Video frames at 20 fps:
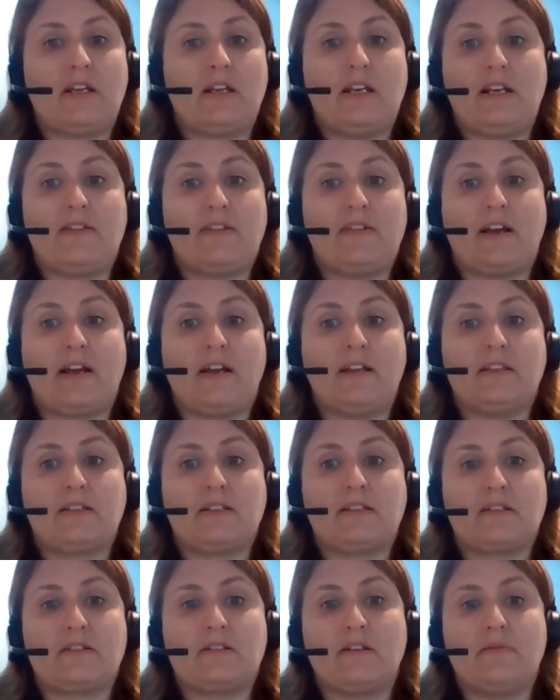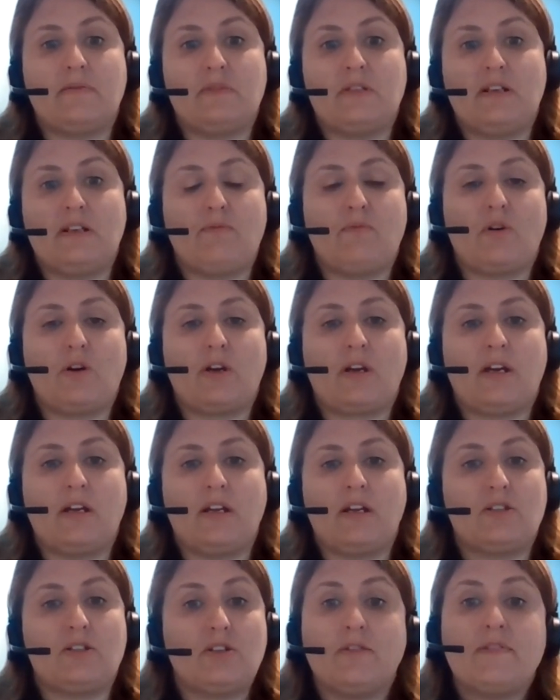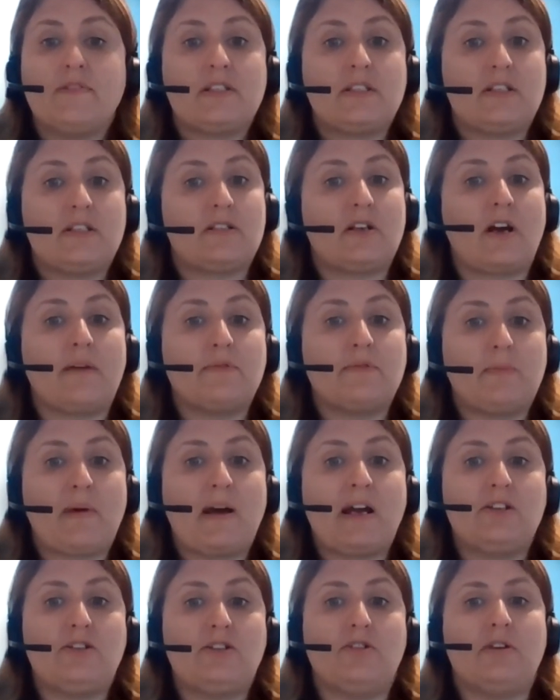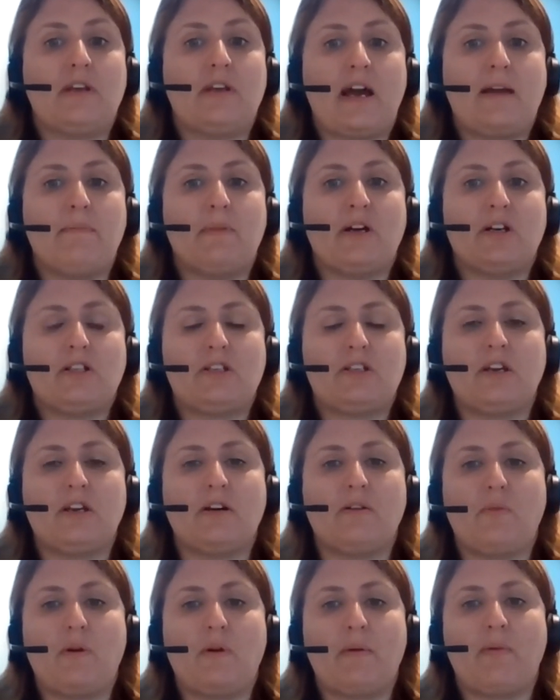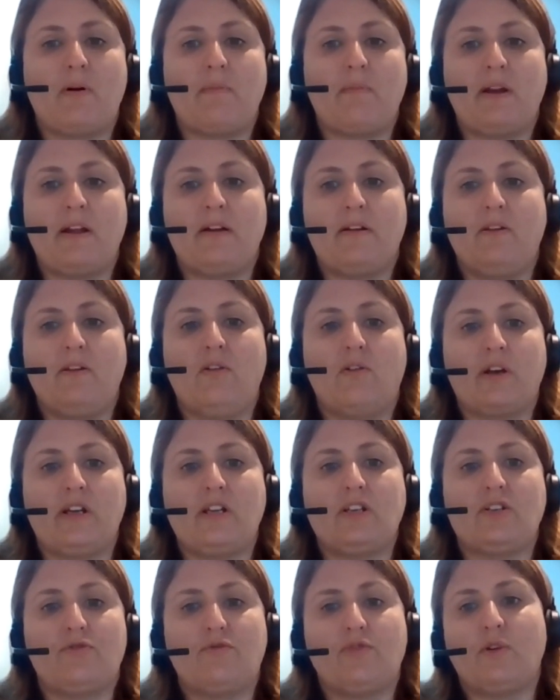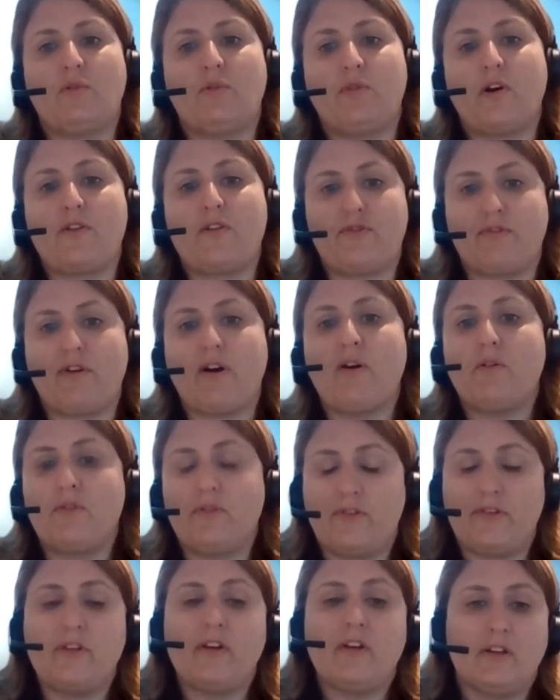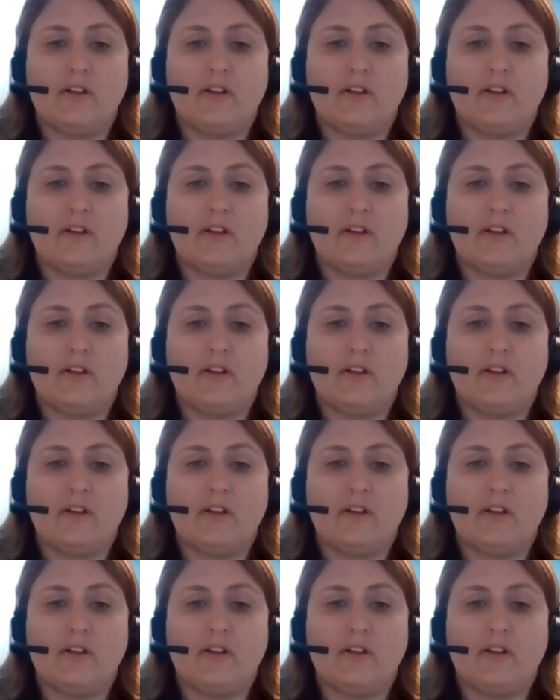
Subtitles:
anything in the systems, networking, service desk type space, you name it. We're probably looking to fill those roles.